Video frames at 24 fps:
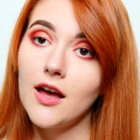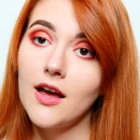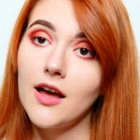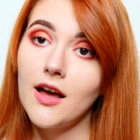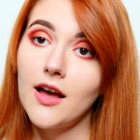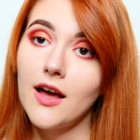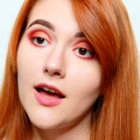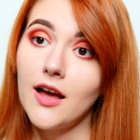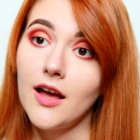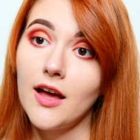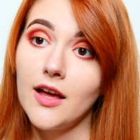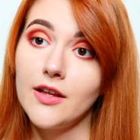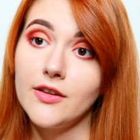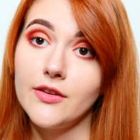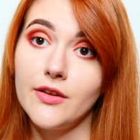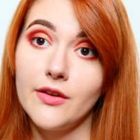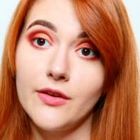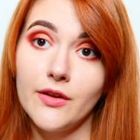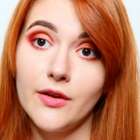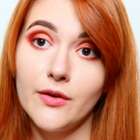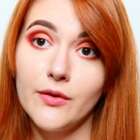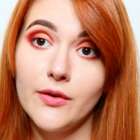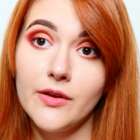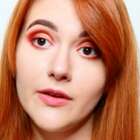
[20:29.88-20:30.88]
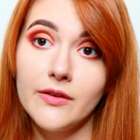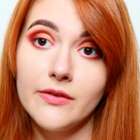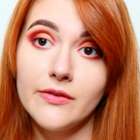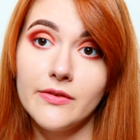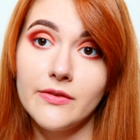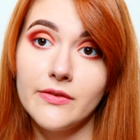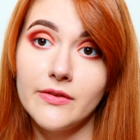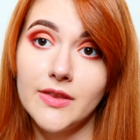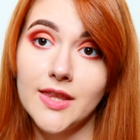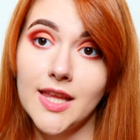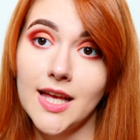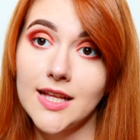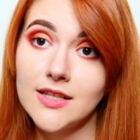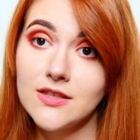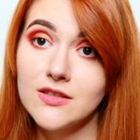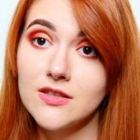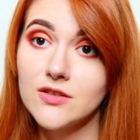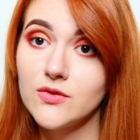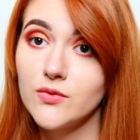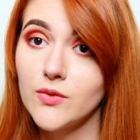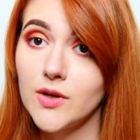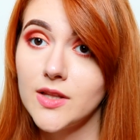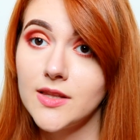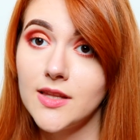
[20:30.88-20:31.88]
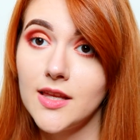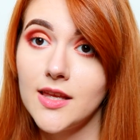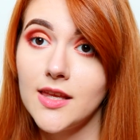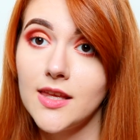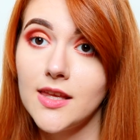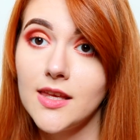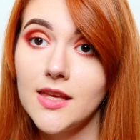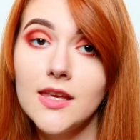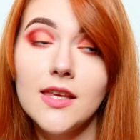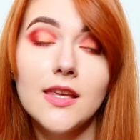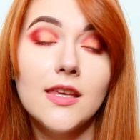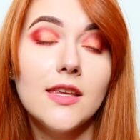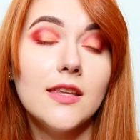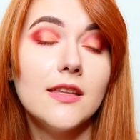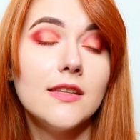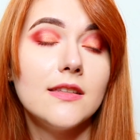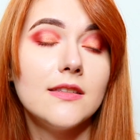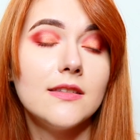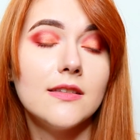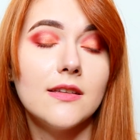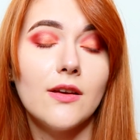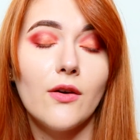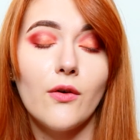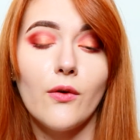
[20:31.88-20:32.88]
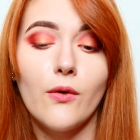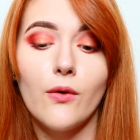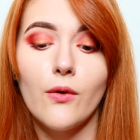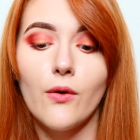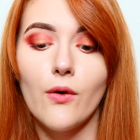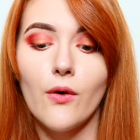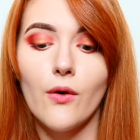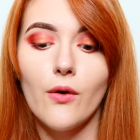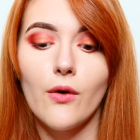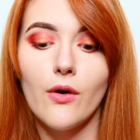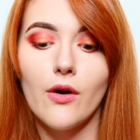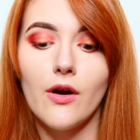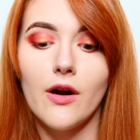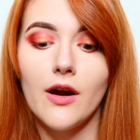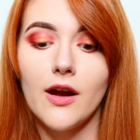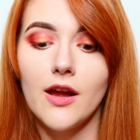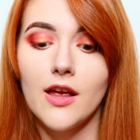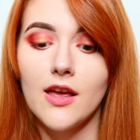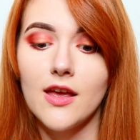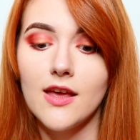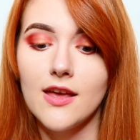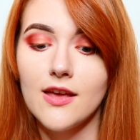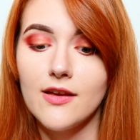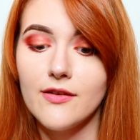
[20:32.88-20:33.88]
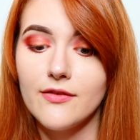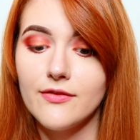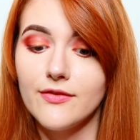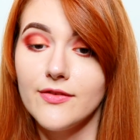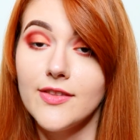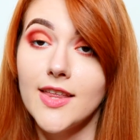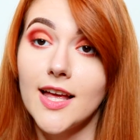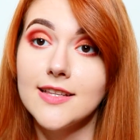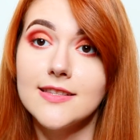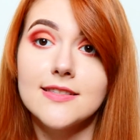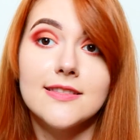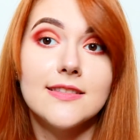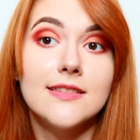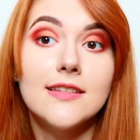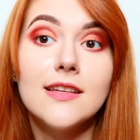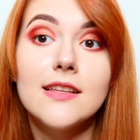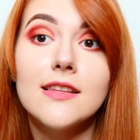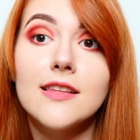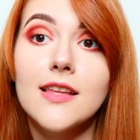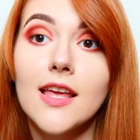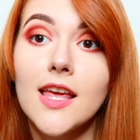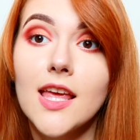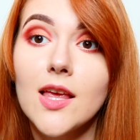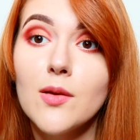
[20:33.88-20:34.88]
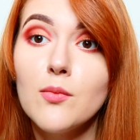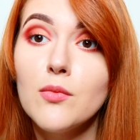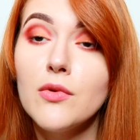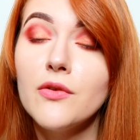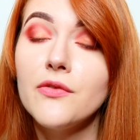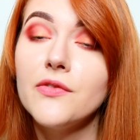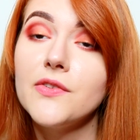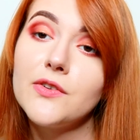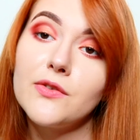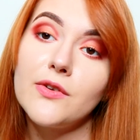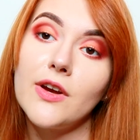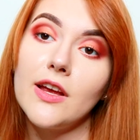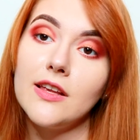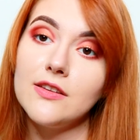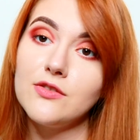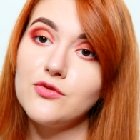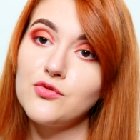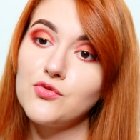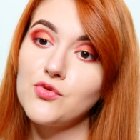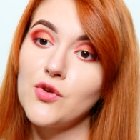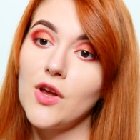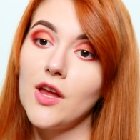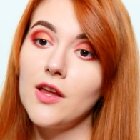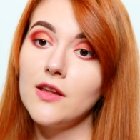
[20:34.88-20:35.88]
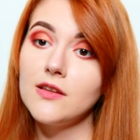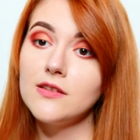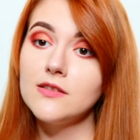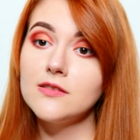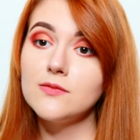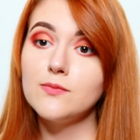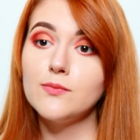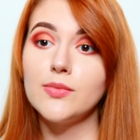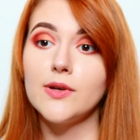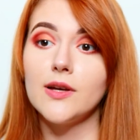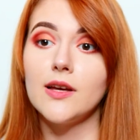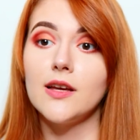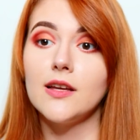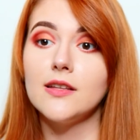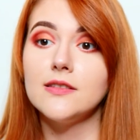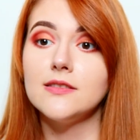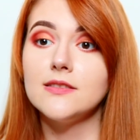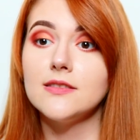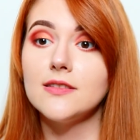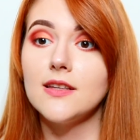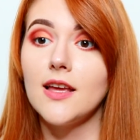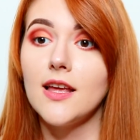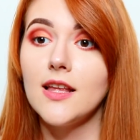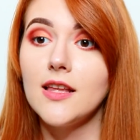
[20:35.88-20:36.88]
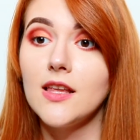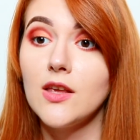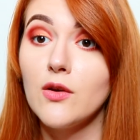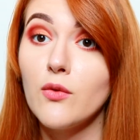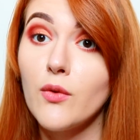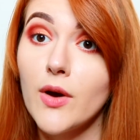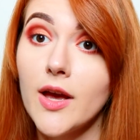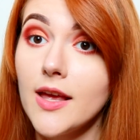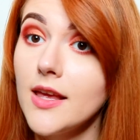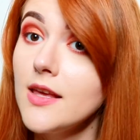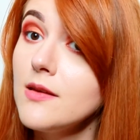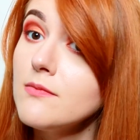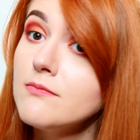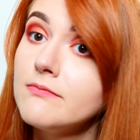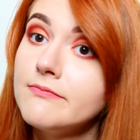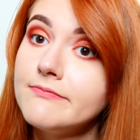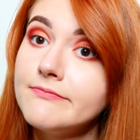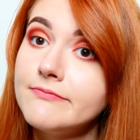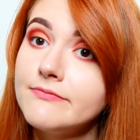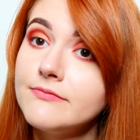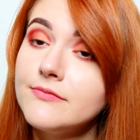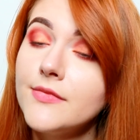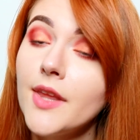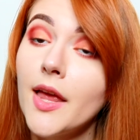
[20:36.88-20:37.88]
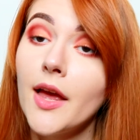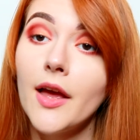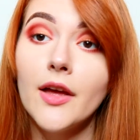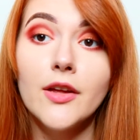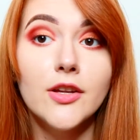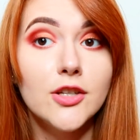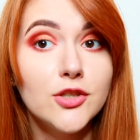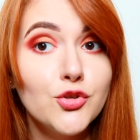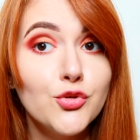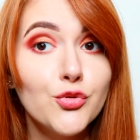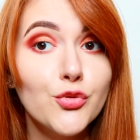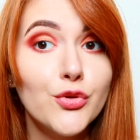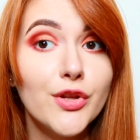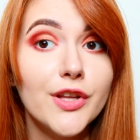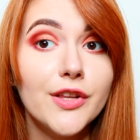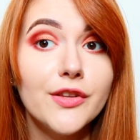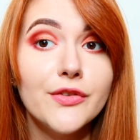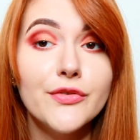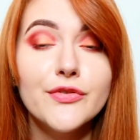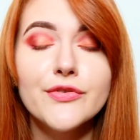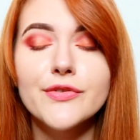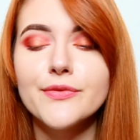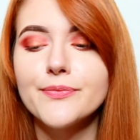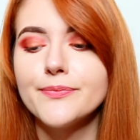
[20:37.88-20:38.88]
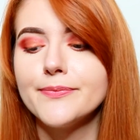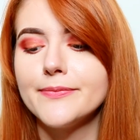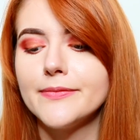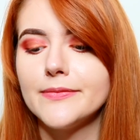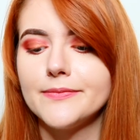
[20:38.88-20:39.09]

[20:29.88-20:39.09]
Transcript: I don't know if that's what they eat or if that's the name of the restaurant, but anyway, noodles.